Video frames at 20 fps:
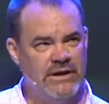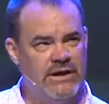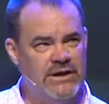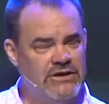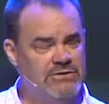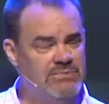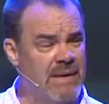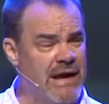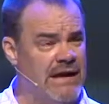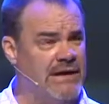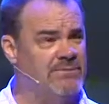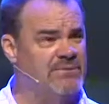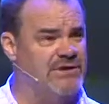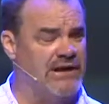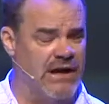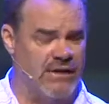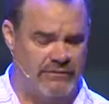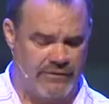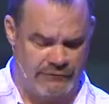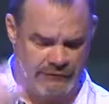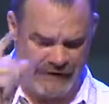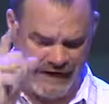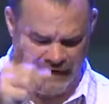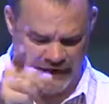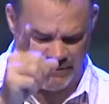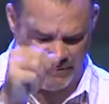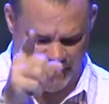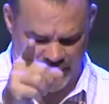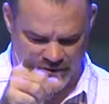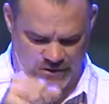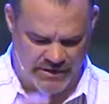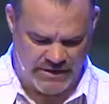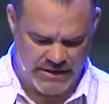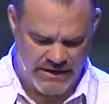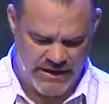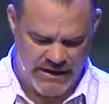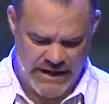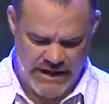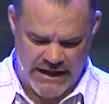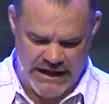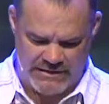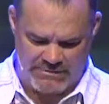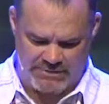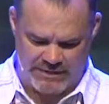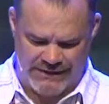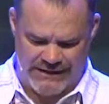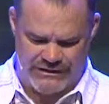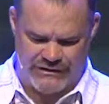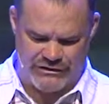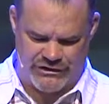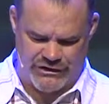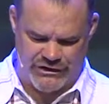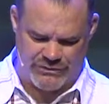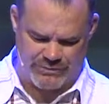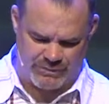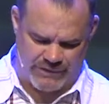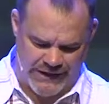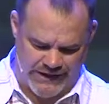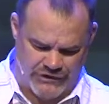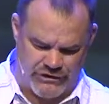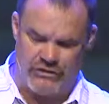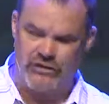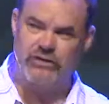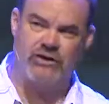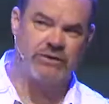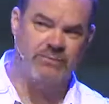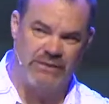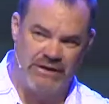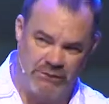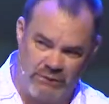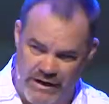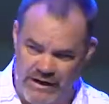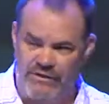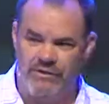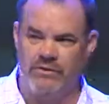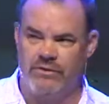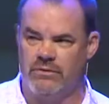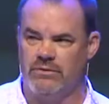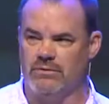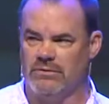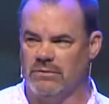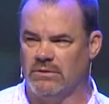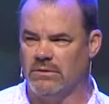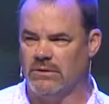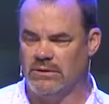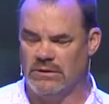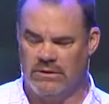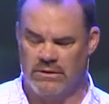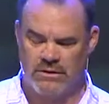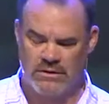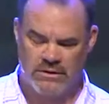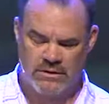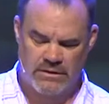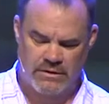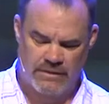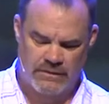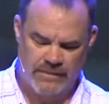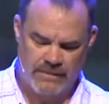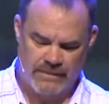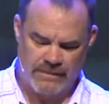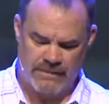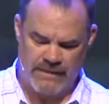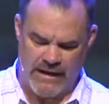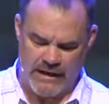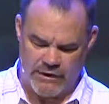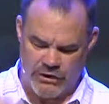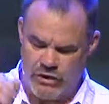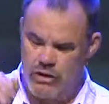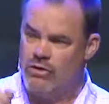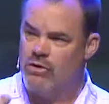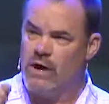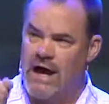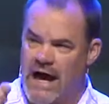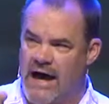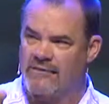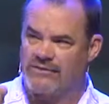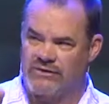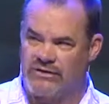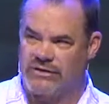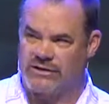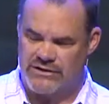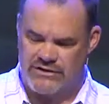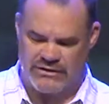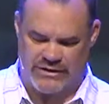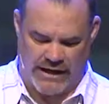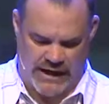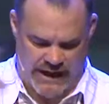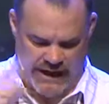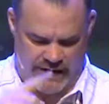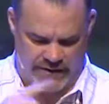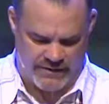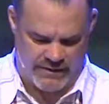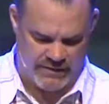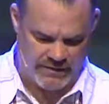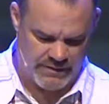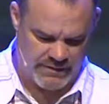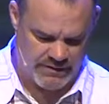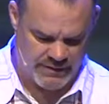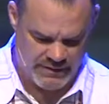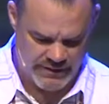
And He's made Himself available and pledged His presence to be with you. Now you have to decide